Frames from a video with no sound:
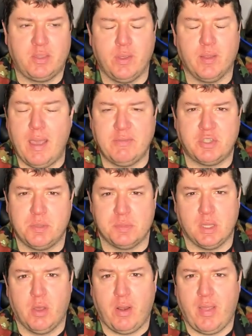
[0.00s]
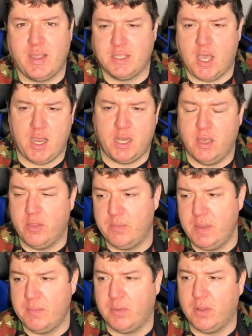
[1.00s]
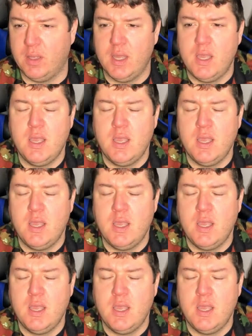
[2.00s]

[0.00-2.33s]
doing live streams alone. I like talking to other people